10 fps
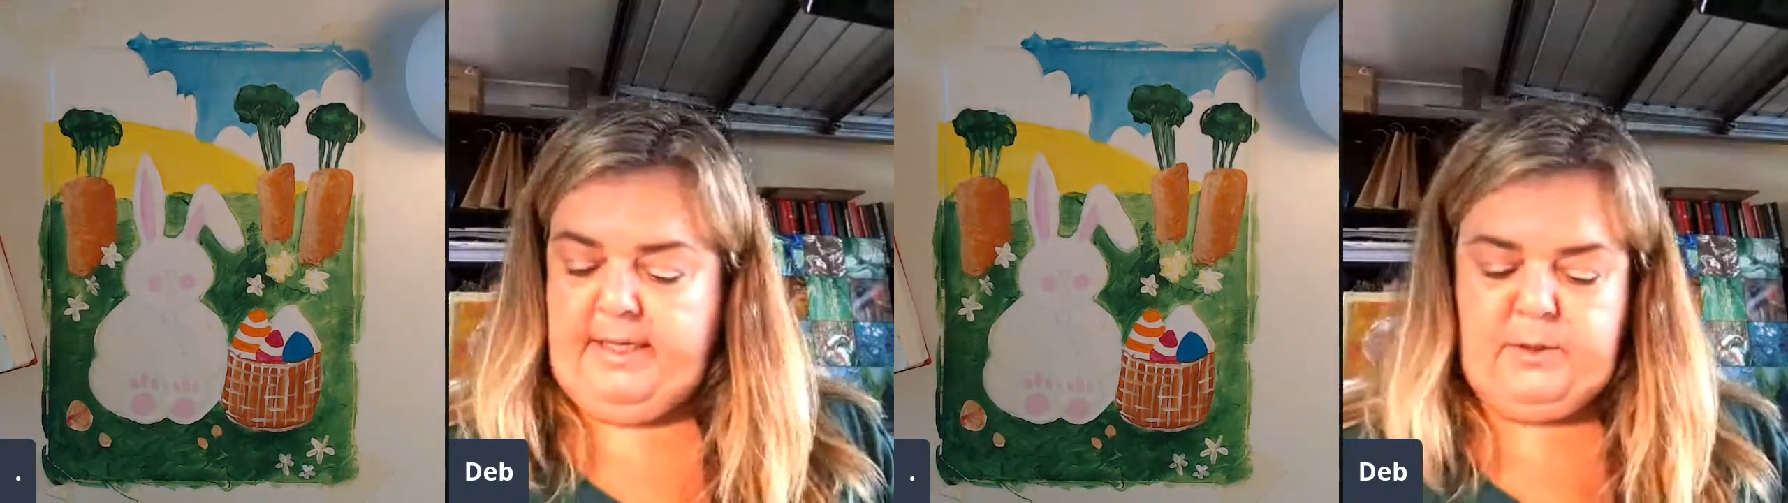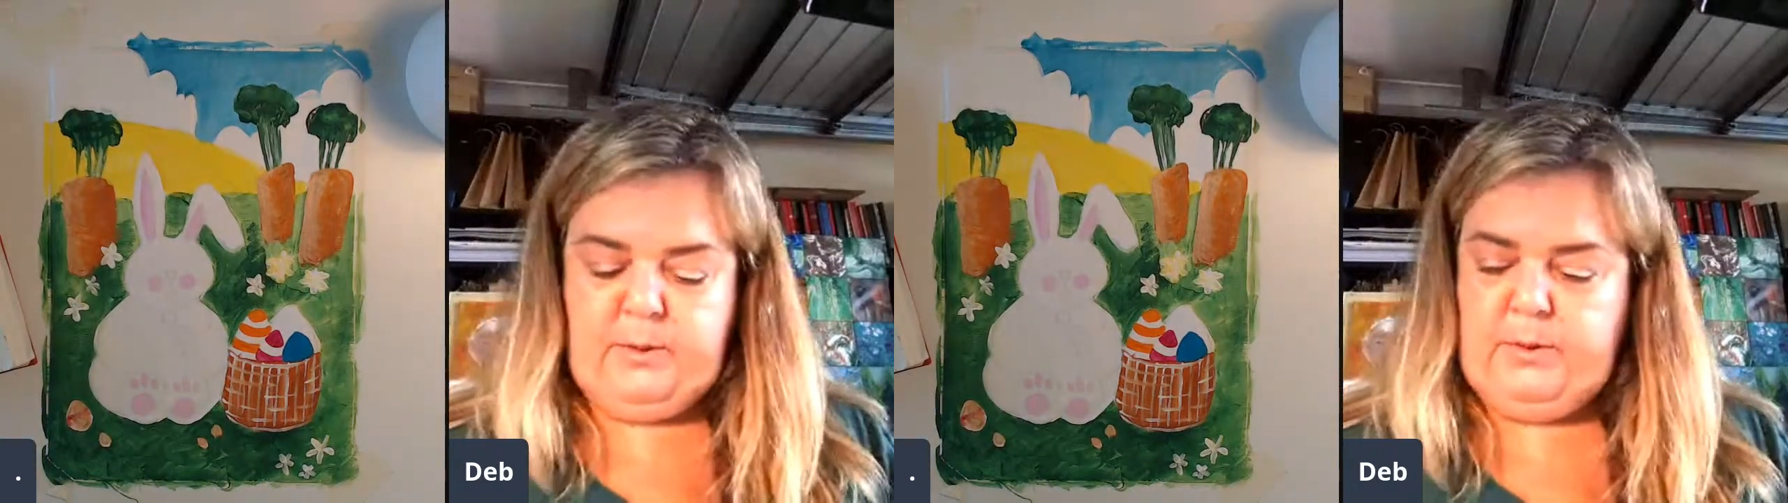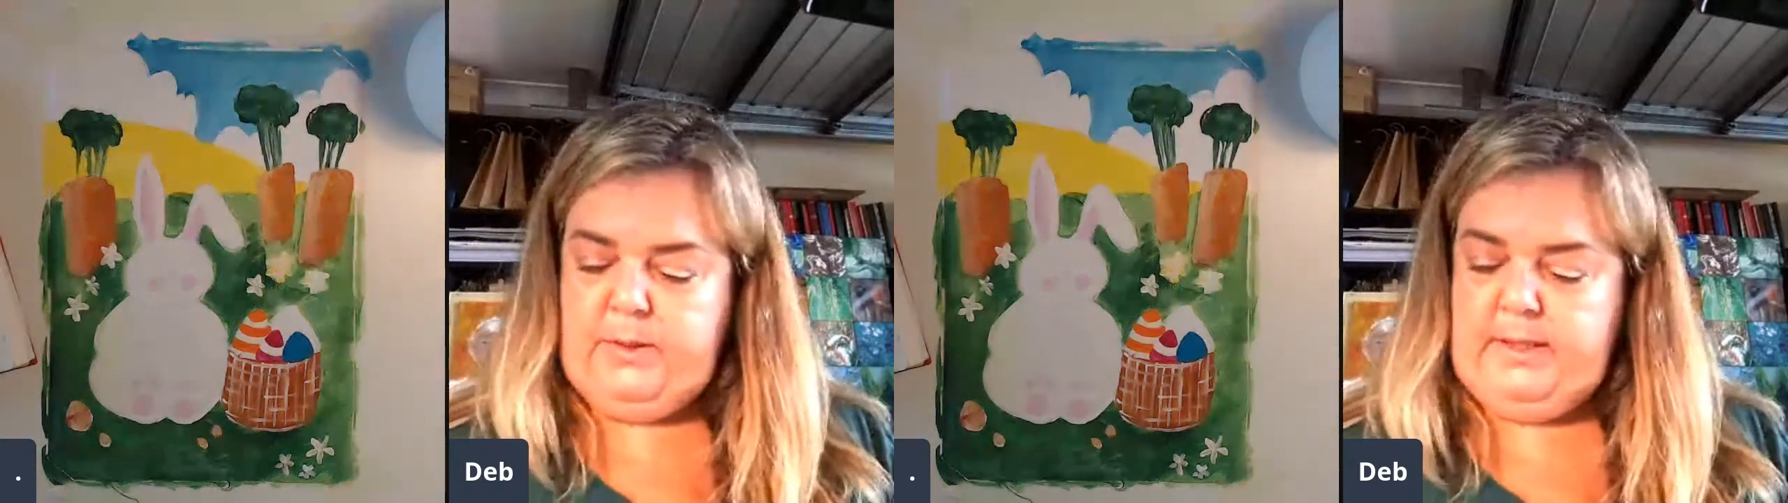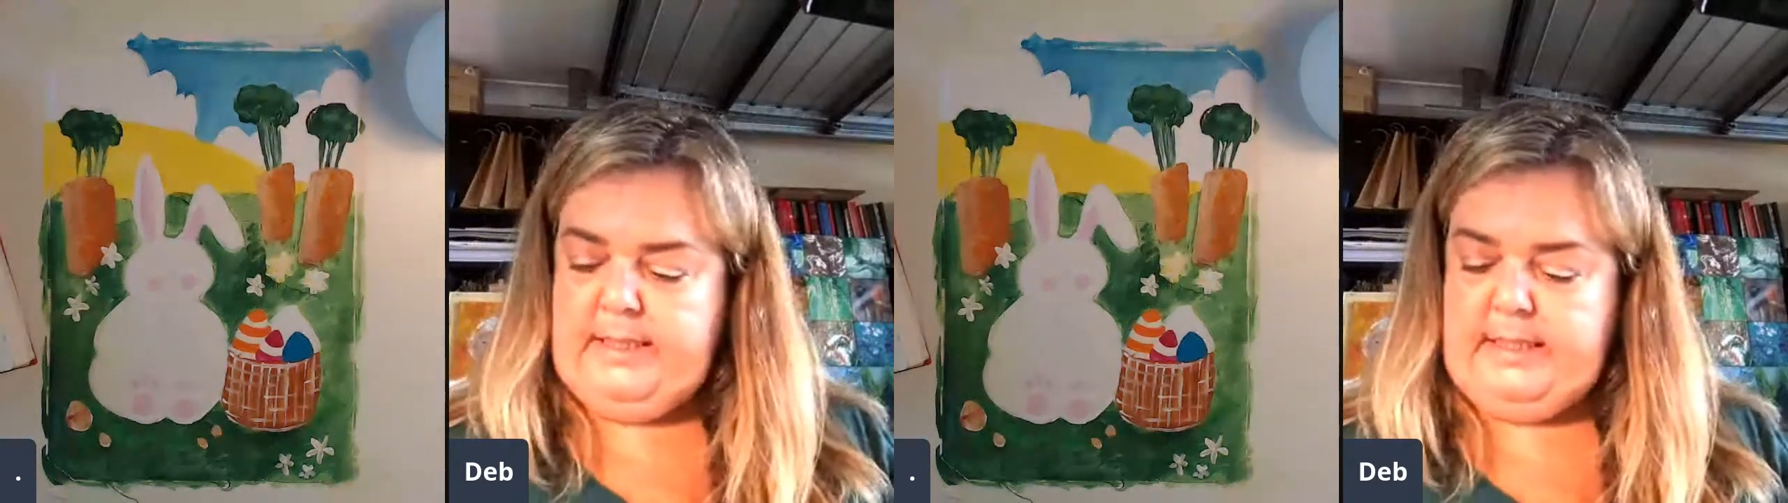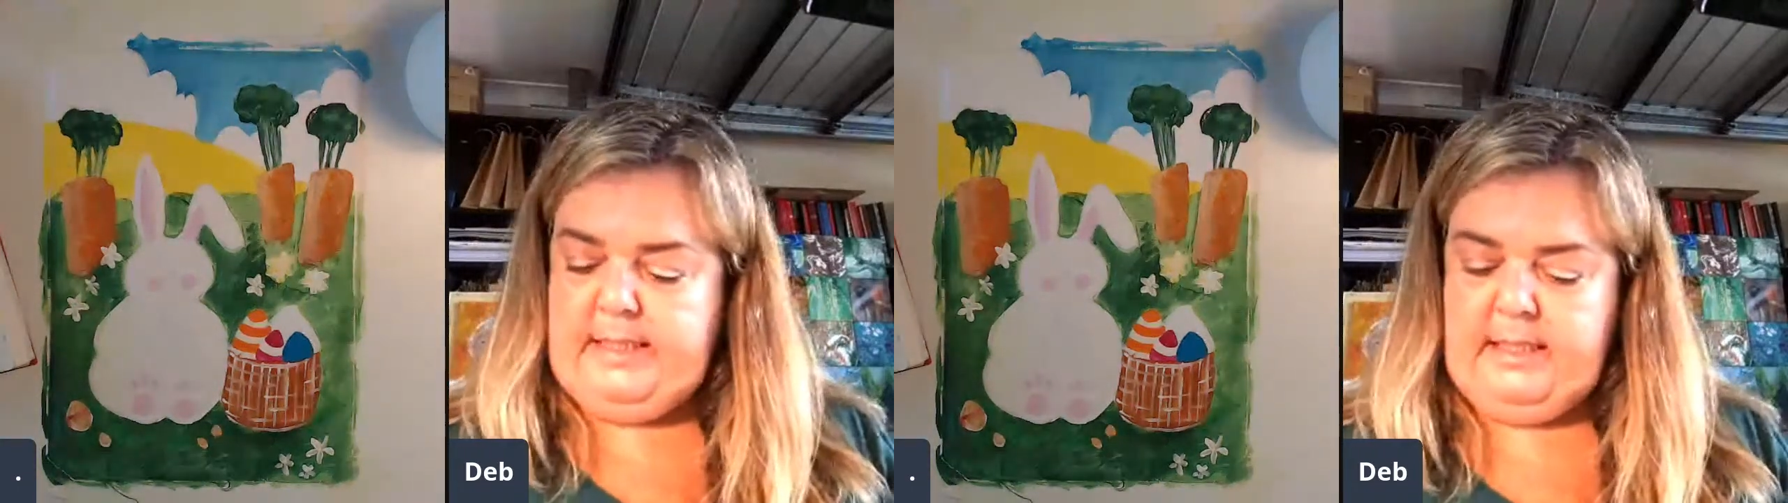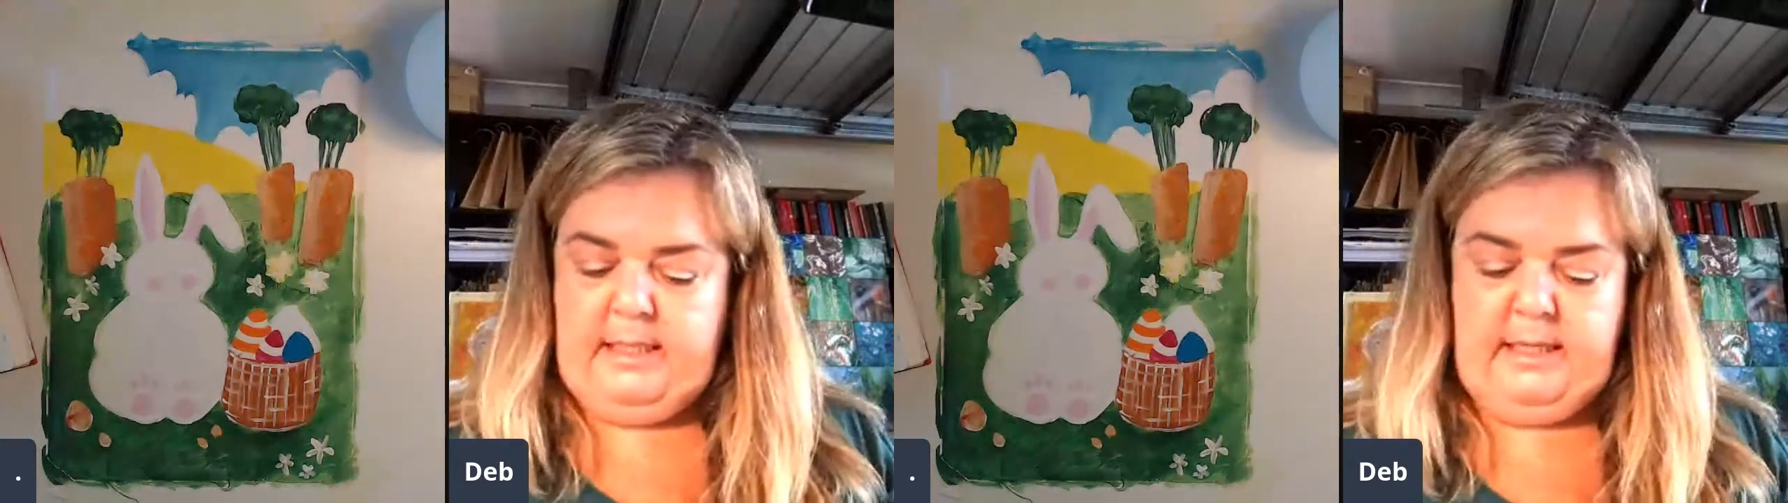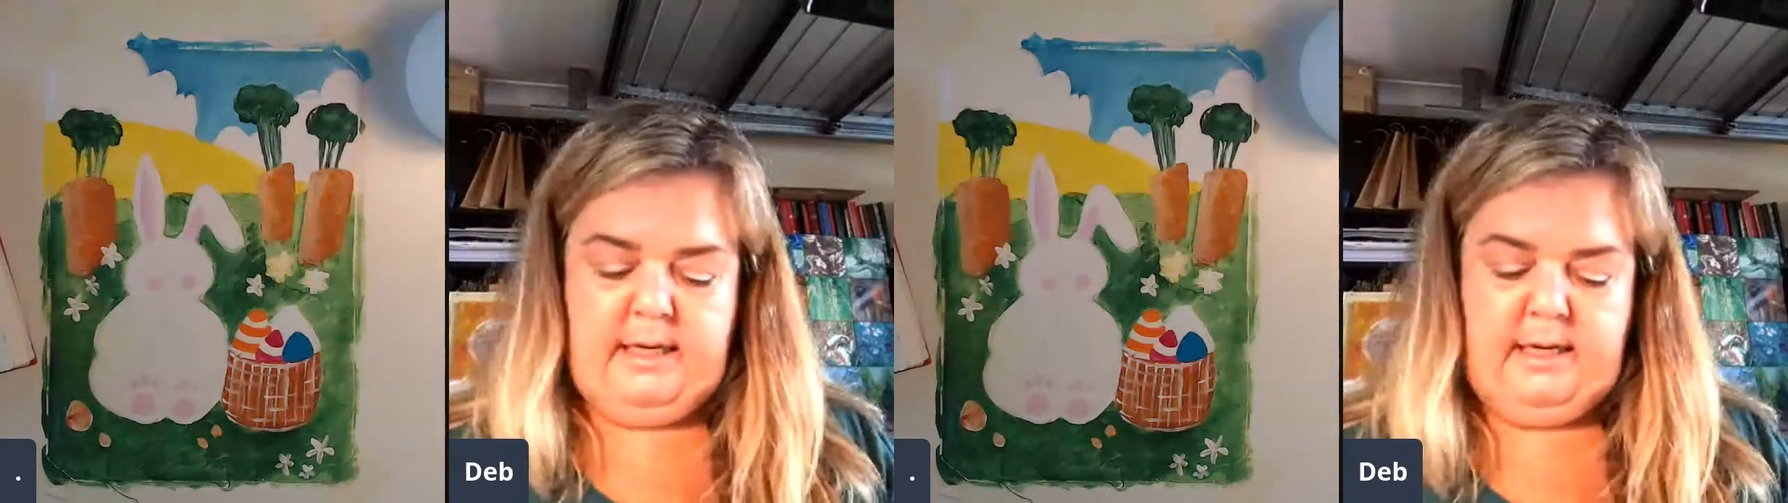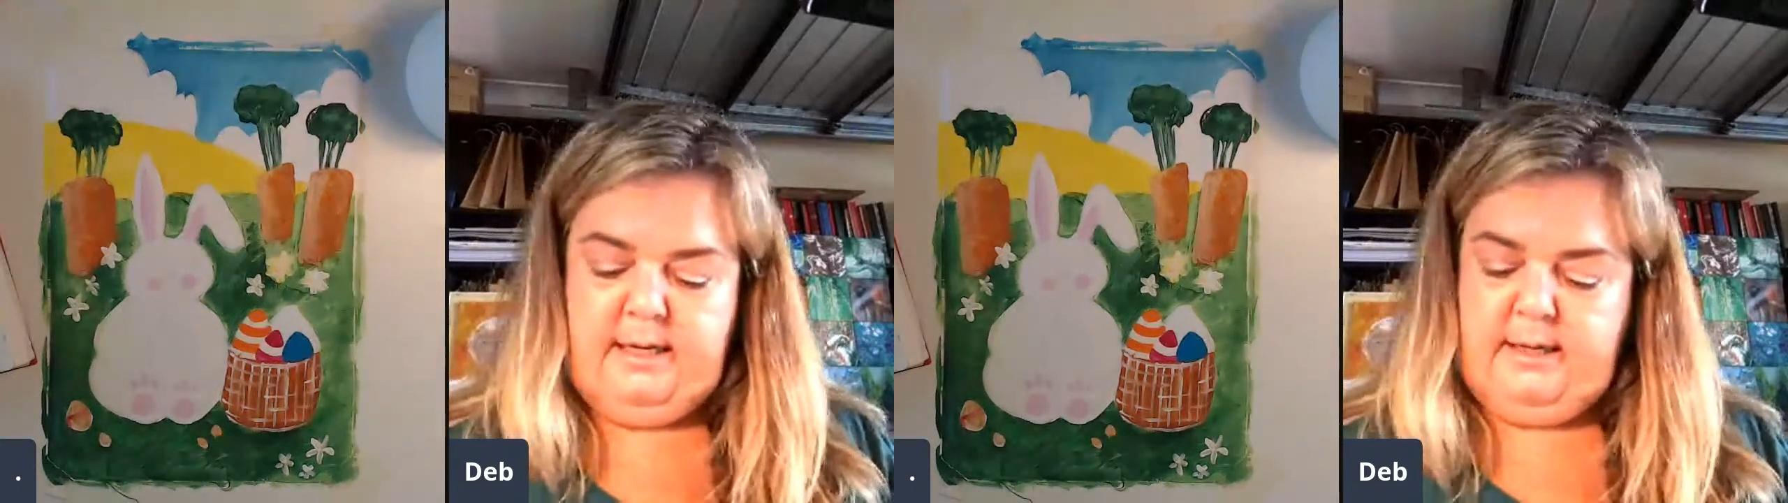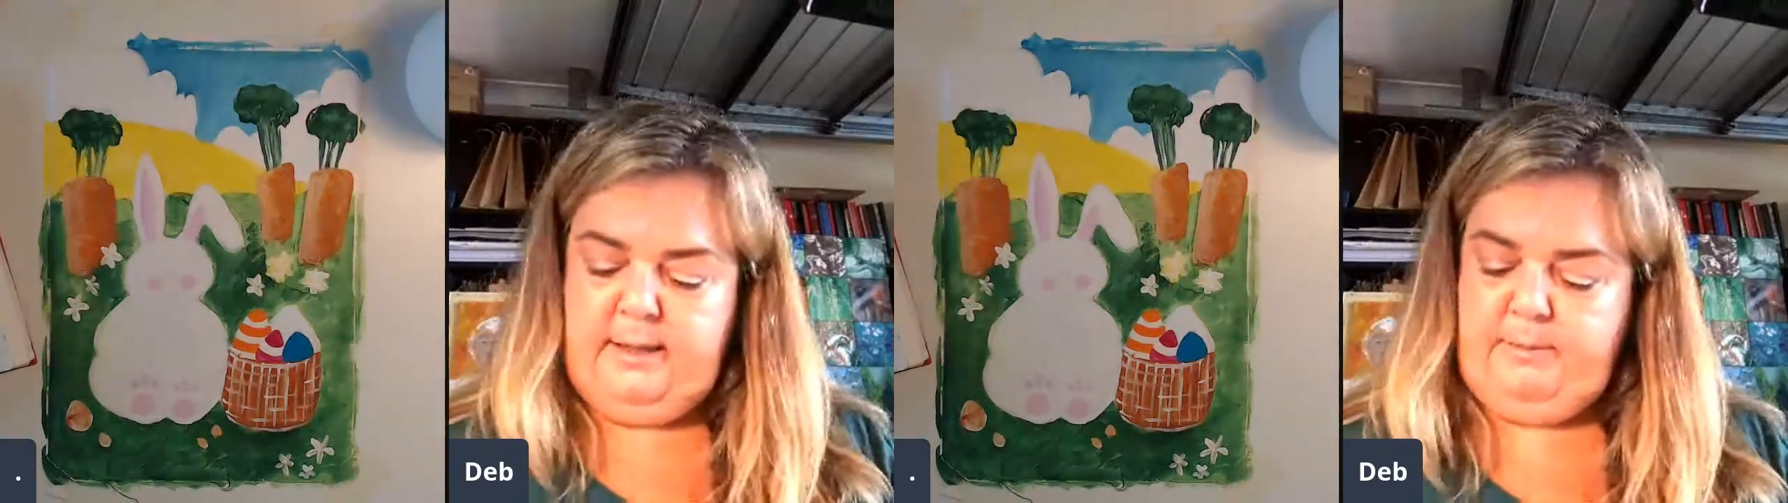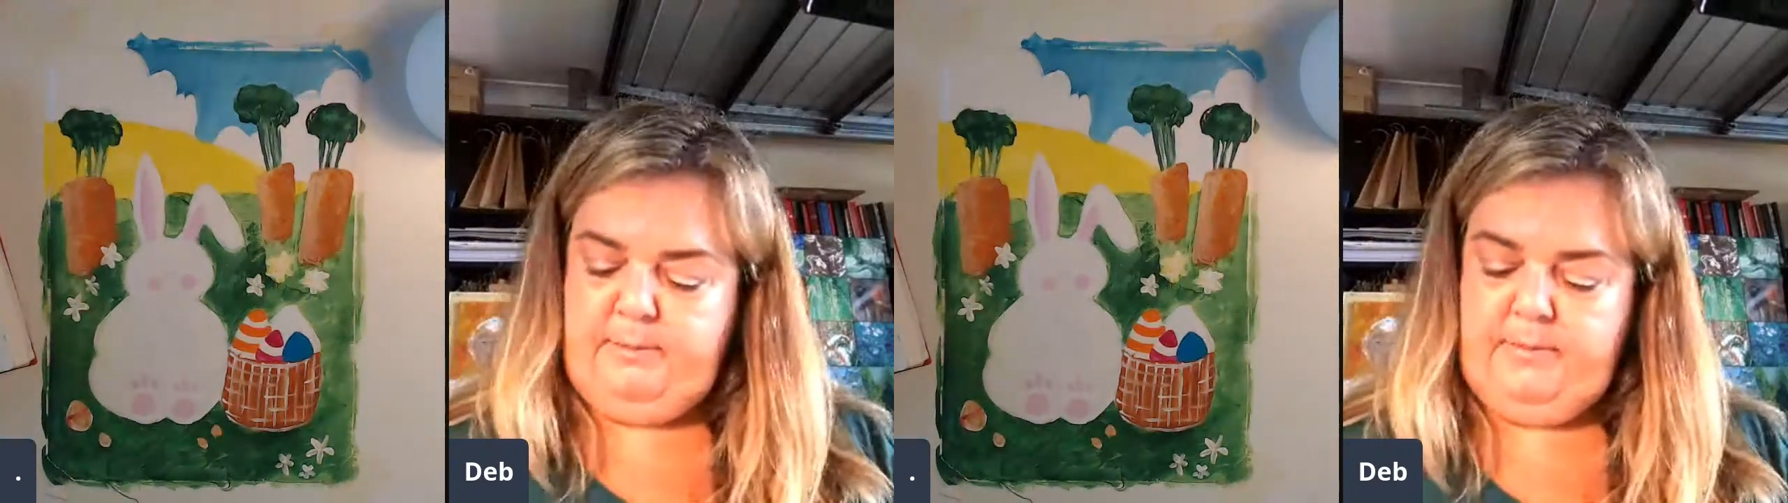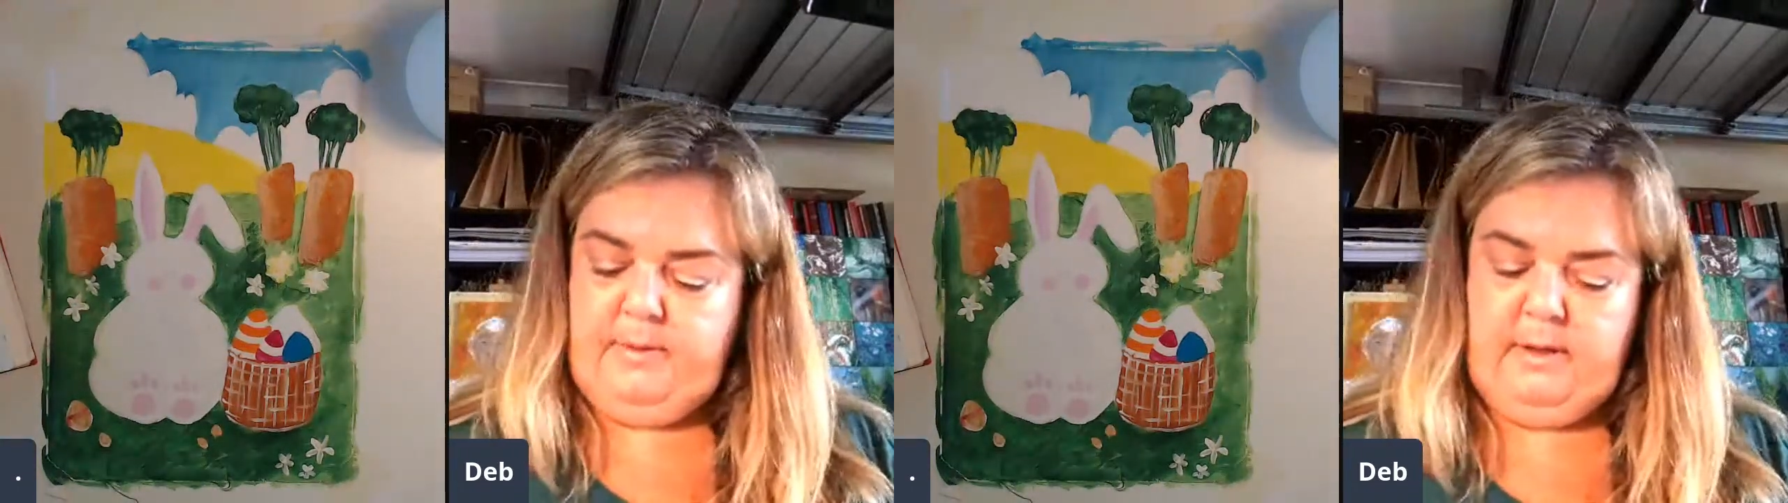stores, you're